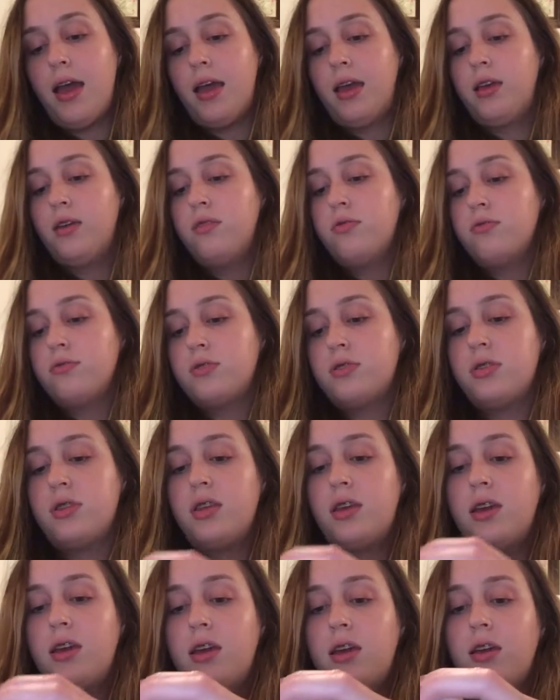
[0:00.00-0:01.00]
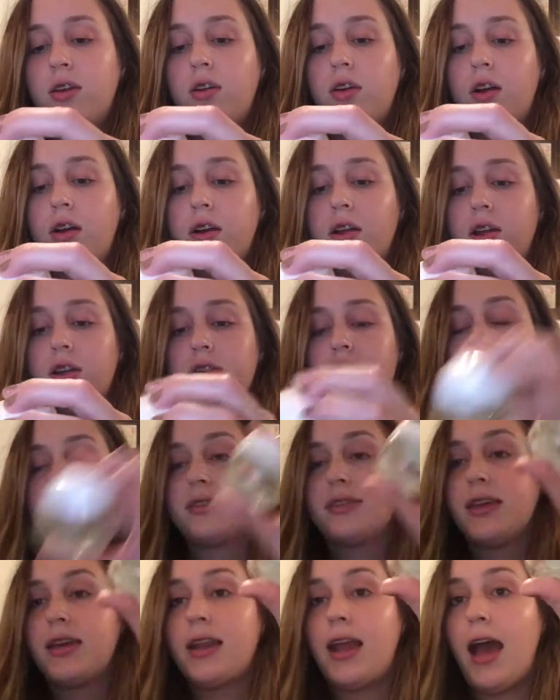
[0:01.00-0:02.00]
use the Garnier
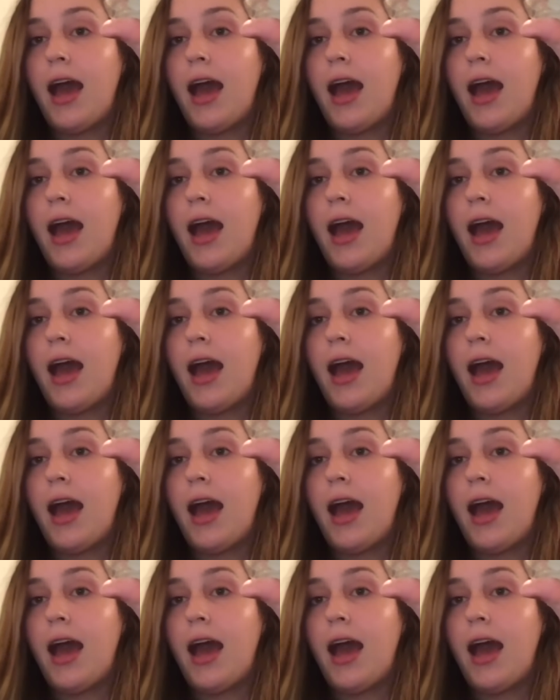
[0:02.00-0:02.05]
Skin